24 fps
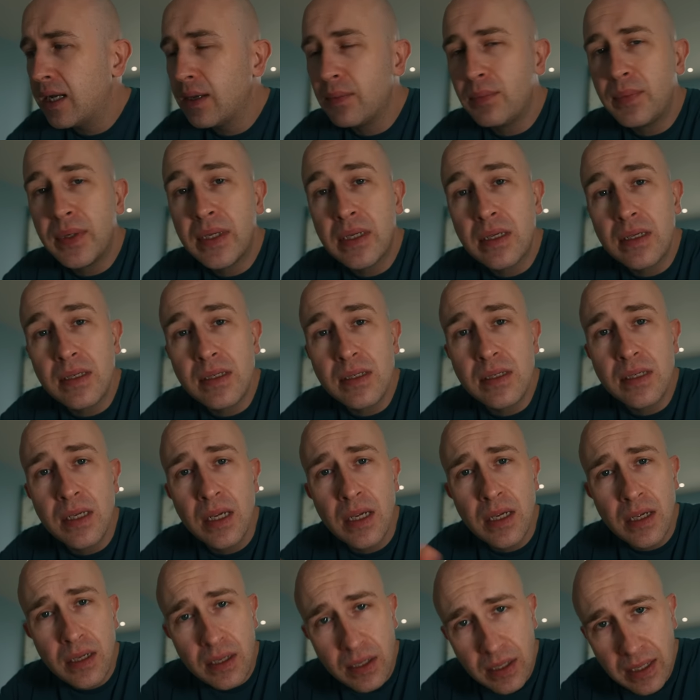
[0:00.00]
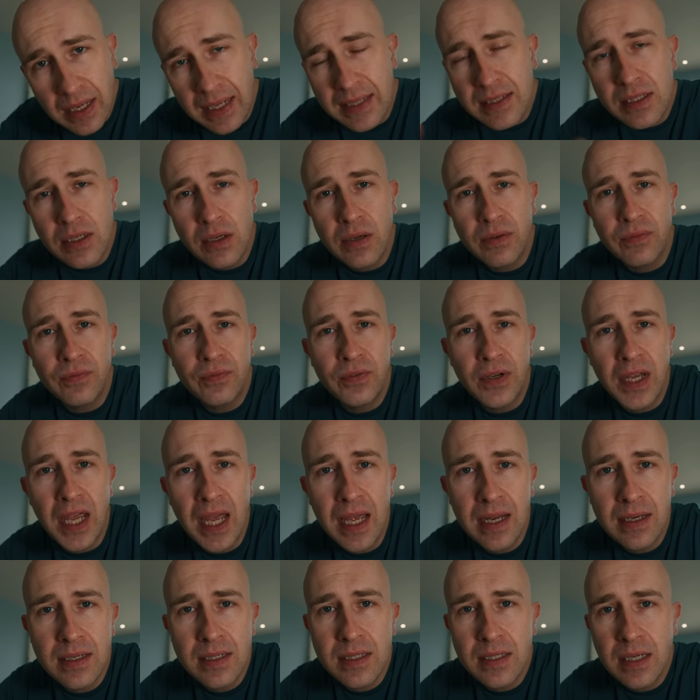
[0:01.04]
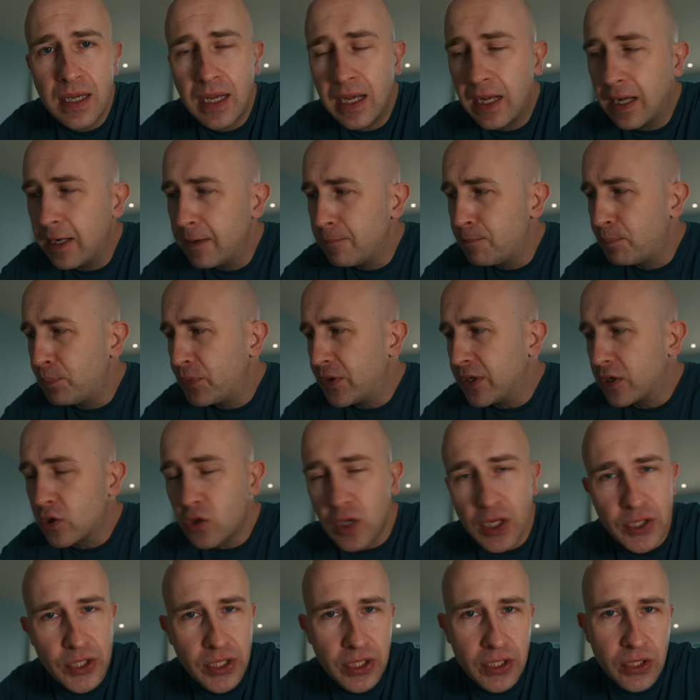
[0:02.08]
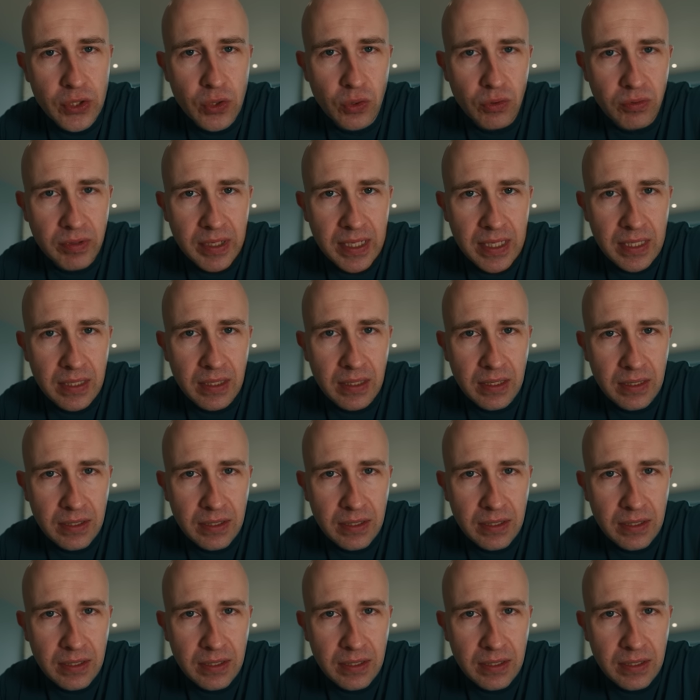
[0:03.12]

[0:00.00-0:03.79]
because let's not forget the tragic story